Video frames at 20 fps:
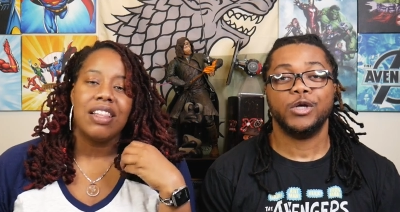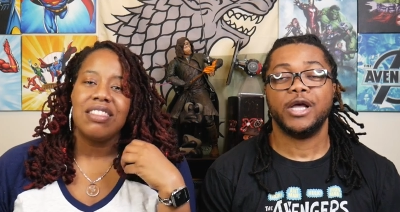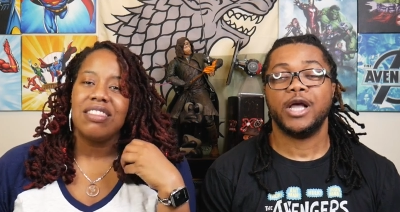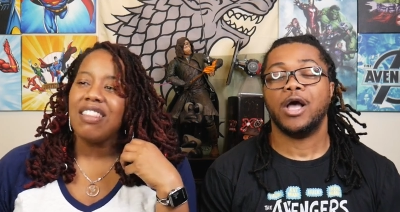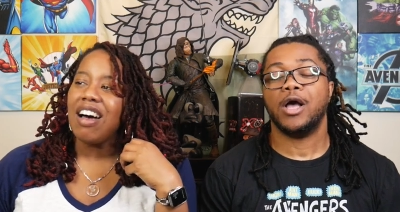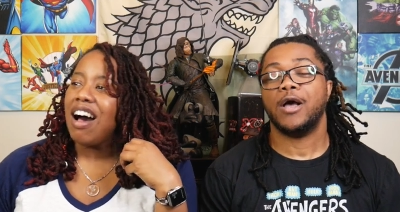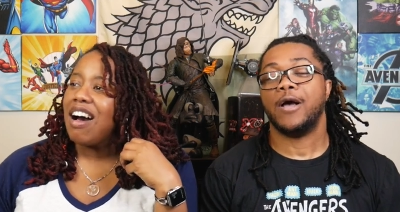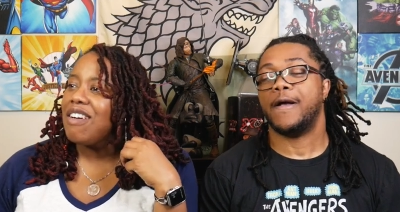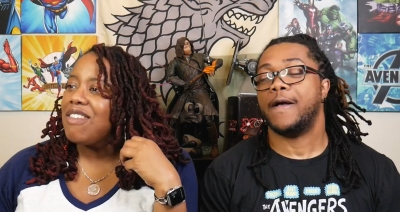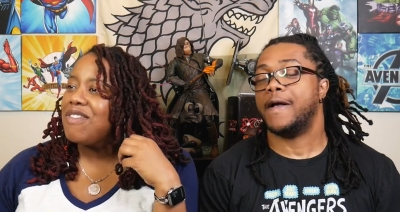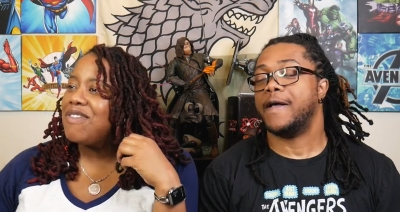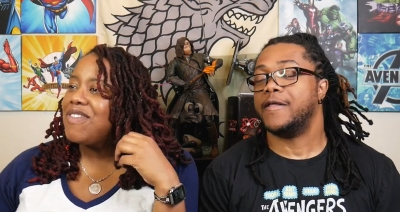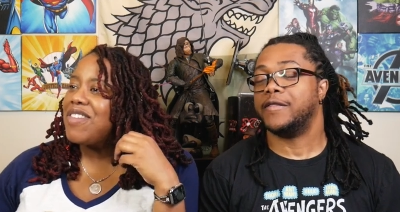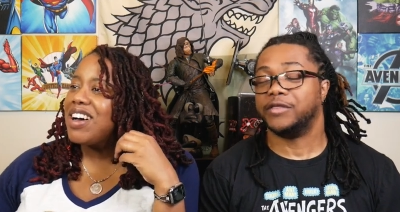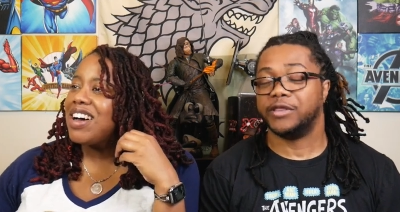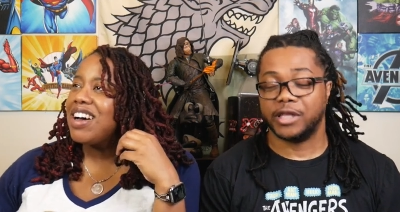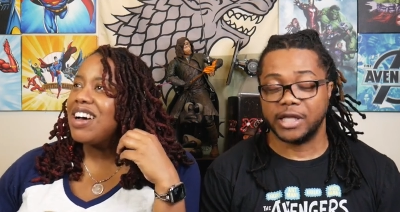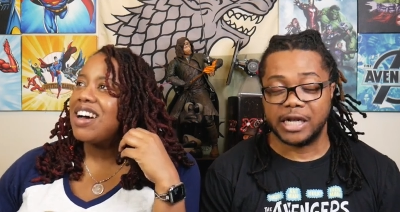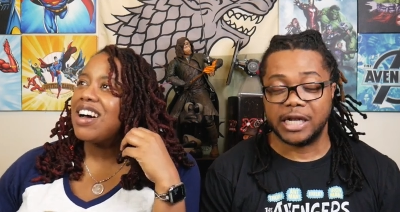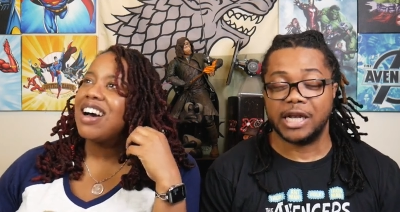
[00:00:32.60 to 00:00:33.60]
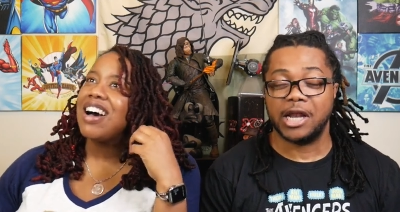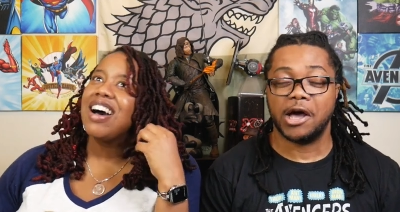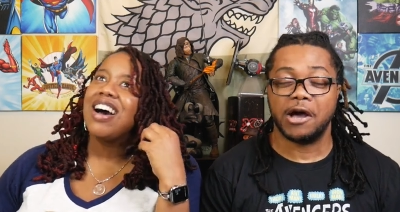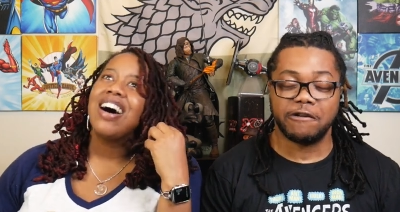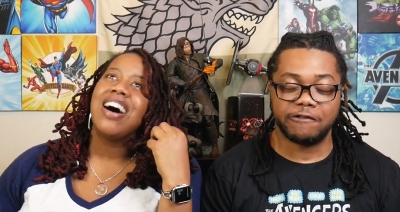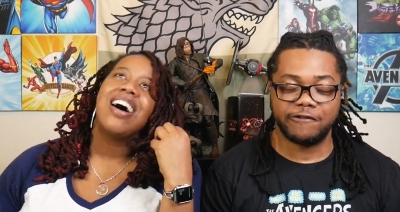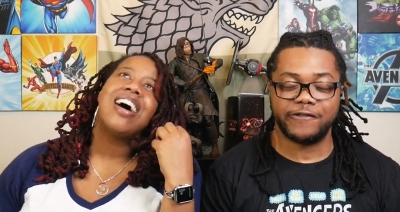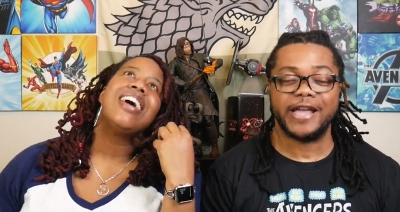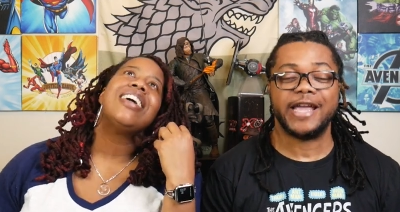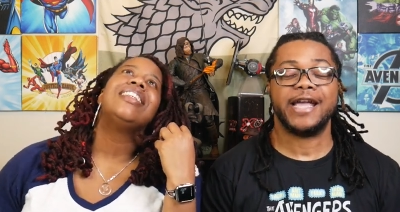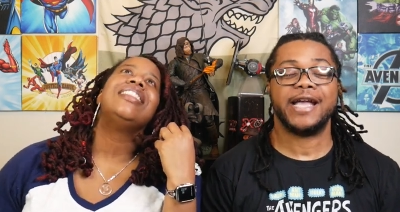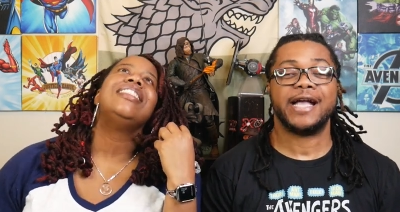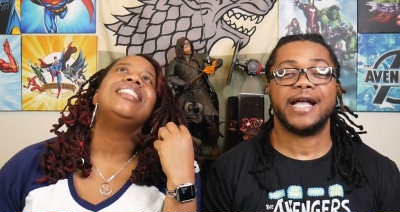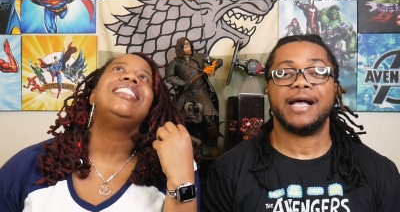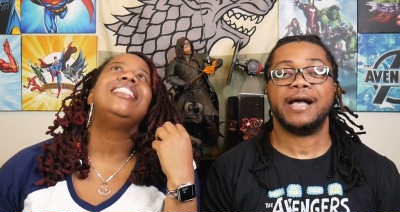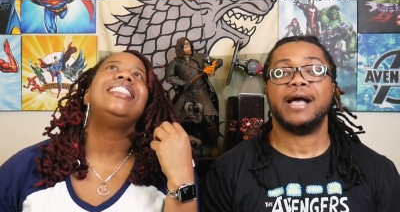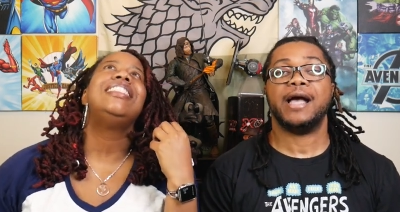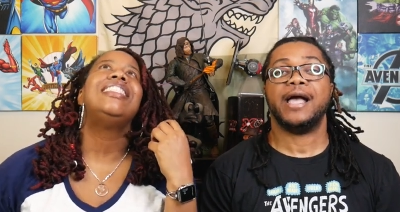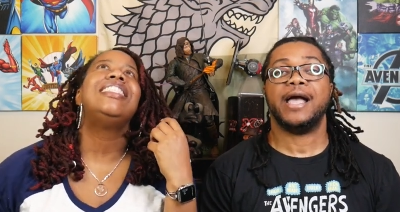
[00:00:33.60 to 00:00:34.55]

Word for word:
Speaker 1: love the loving,